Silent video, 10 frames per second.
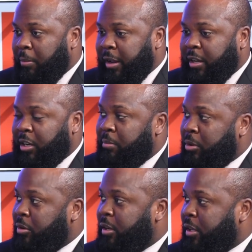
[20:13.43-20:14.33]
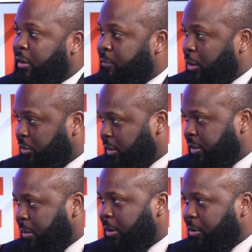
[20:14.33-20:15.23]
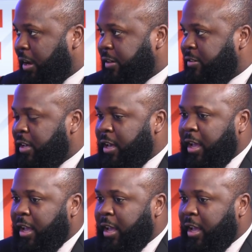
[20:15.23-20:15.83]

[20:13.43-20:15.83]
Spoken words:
in a community of mostly Democrats.